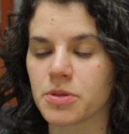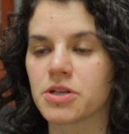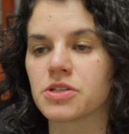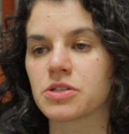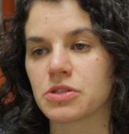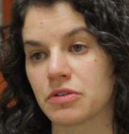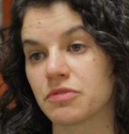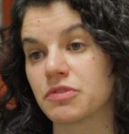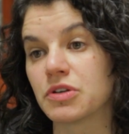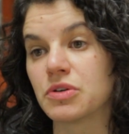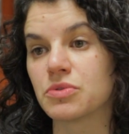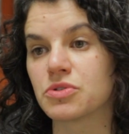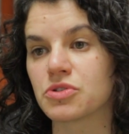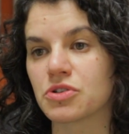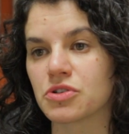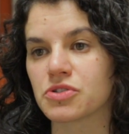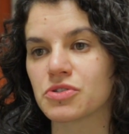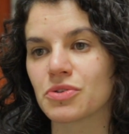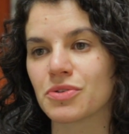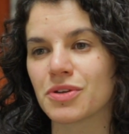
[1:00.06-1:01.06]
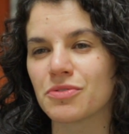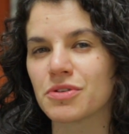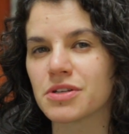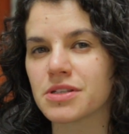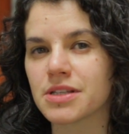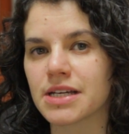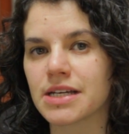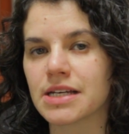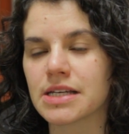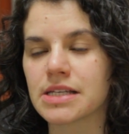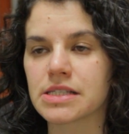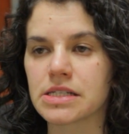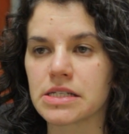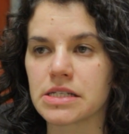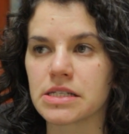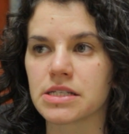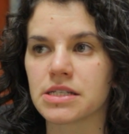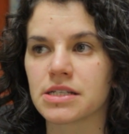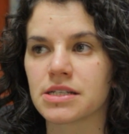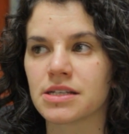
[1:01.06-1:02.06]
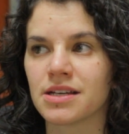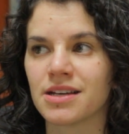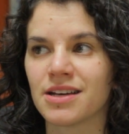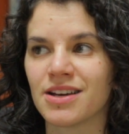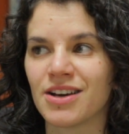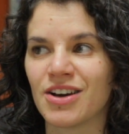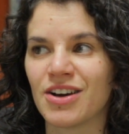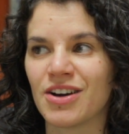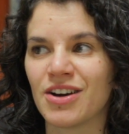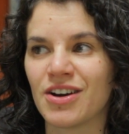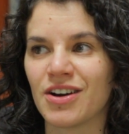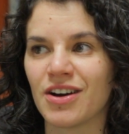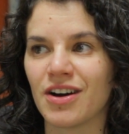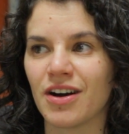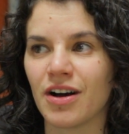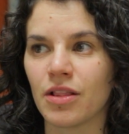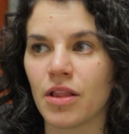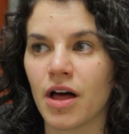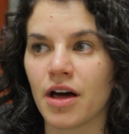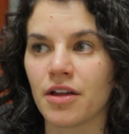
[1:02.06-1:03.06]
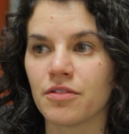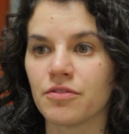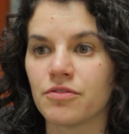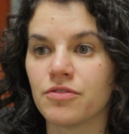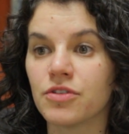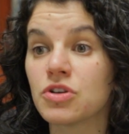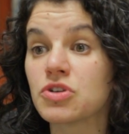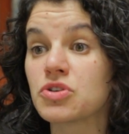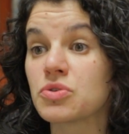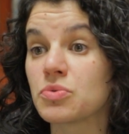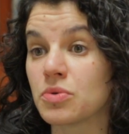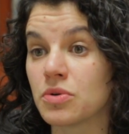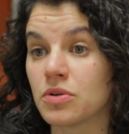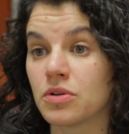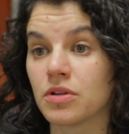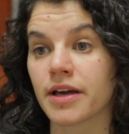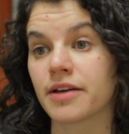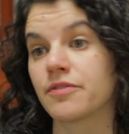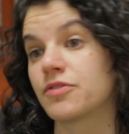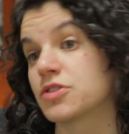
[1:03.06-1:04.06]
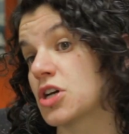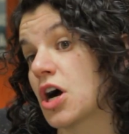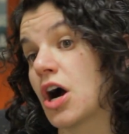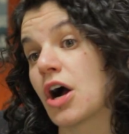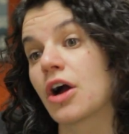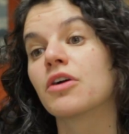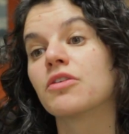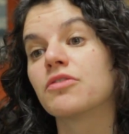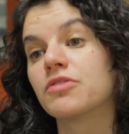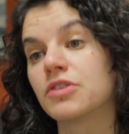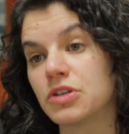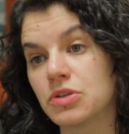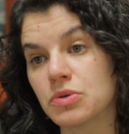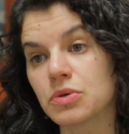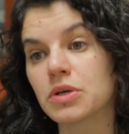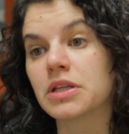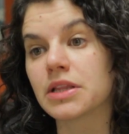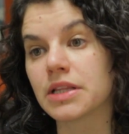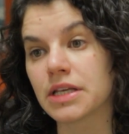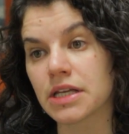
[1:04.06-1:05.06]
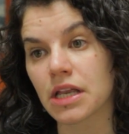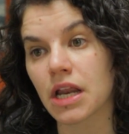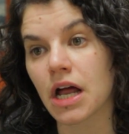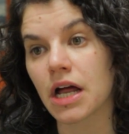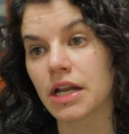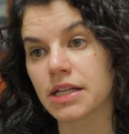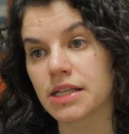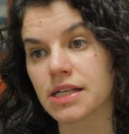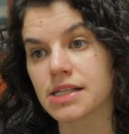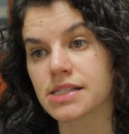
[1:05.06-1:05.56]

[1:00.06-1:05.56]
place in the future. So there really isn't a lot of visual, like photography, you could lean on in